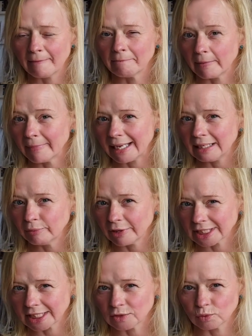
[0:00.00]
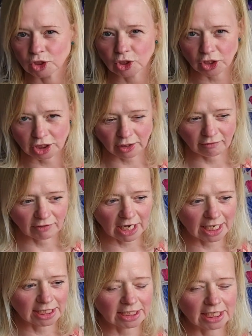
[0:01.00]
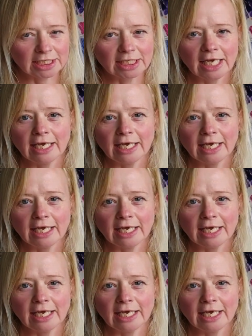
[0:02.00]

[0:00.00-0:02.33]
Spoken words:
My main present was not sewing related.